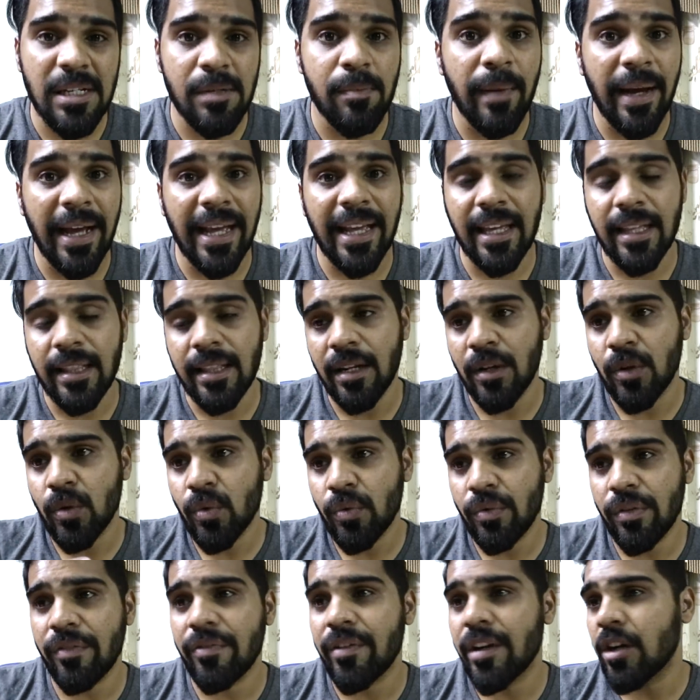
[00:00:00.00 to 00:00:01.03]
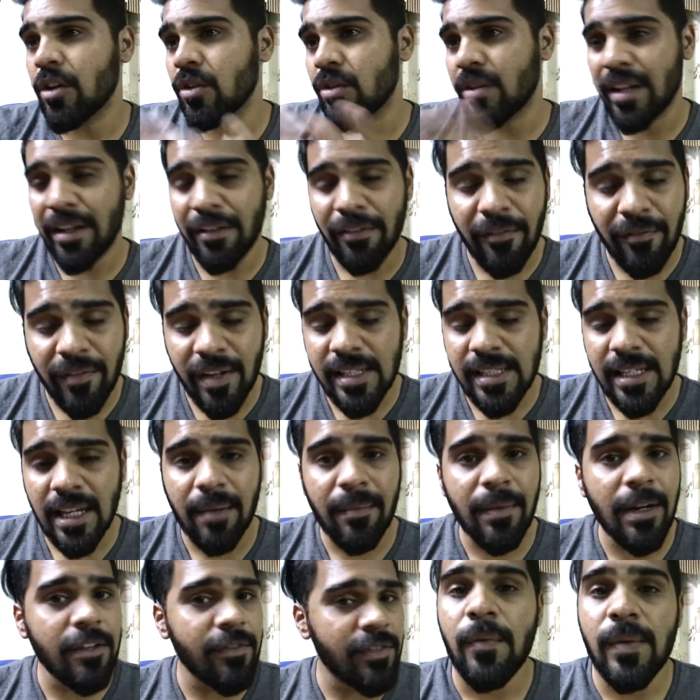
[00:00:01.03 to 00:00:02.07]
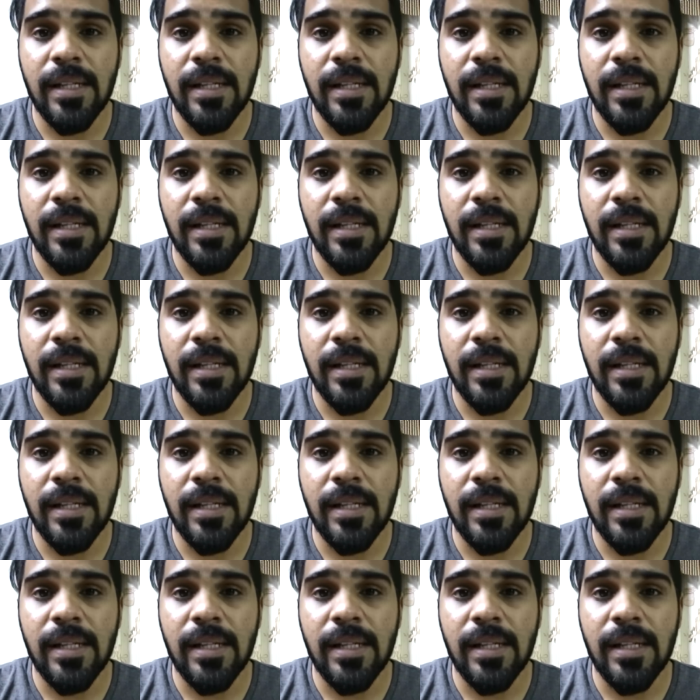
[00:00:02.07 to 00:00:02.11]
bike in the 250 to 350 segment,